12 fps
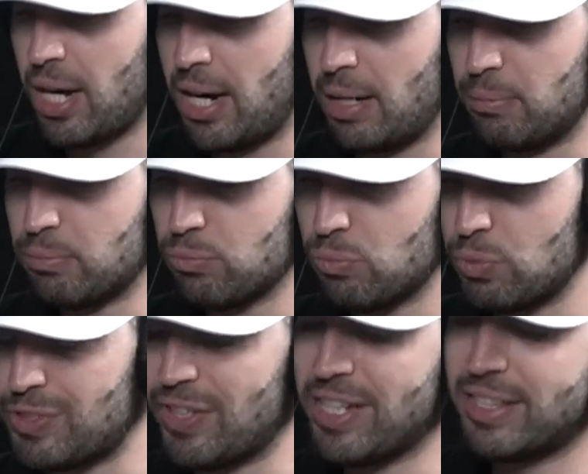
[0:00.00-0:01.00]

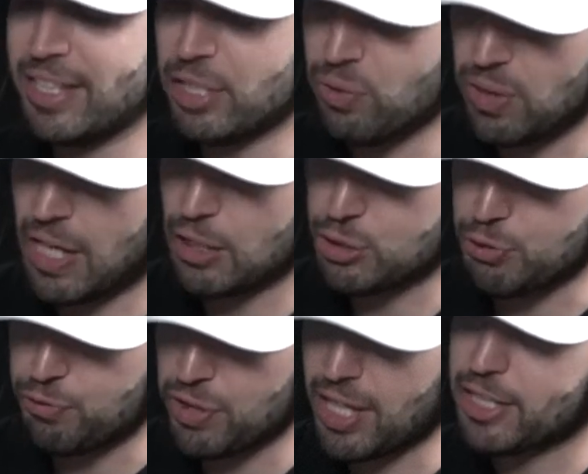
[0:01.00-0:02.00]
Is there anything else you
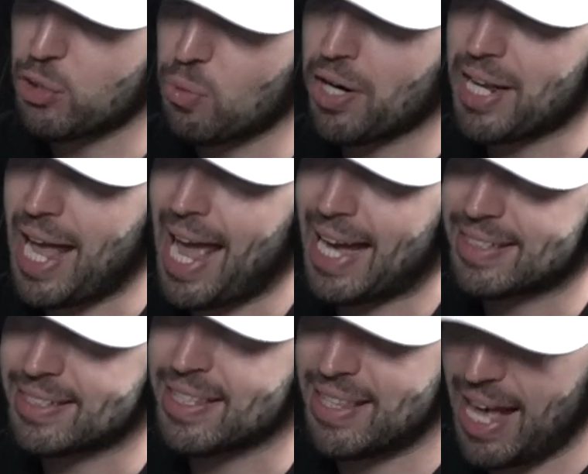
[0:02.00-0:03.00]
feel like you want to add
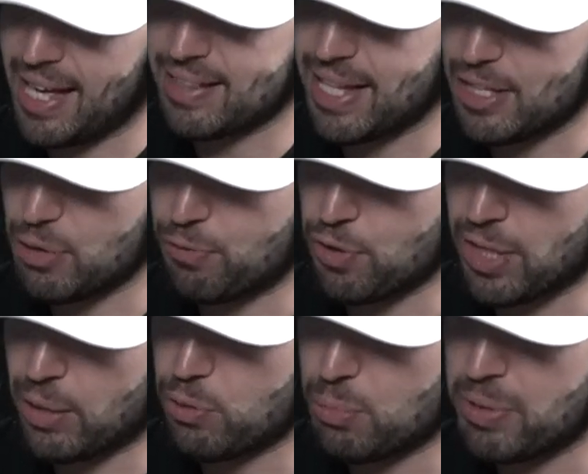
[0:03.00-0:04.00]
to that you feel
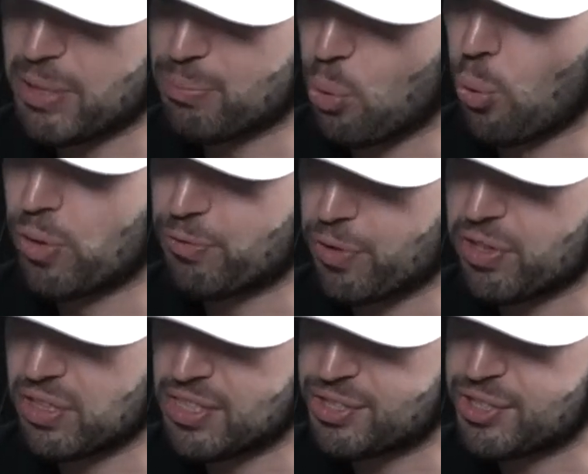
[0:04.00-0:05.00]
like would be important for the
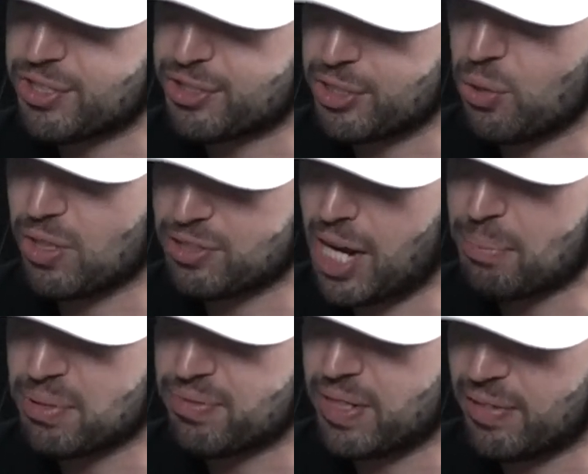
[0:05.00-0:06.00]
listener to know on top
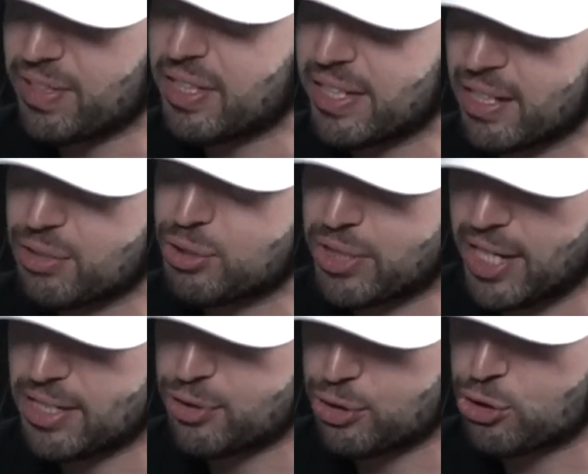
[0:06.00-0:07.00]
of everything else you
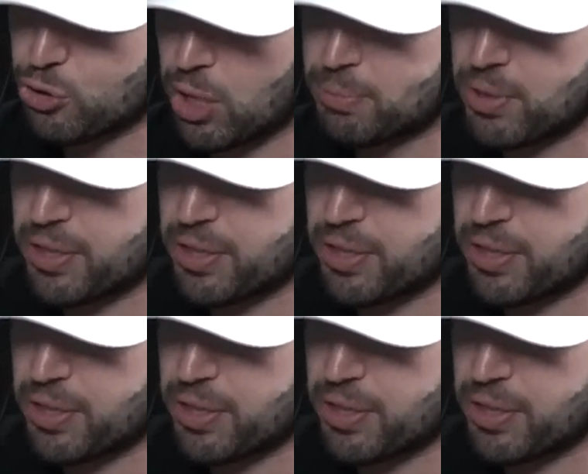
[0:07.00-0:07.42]
kind of just dropped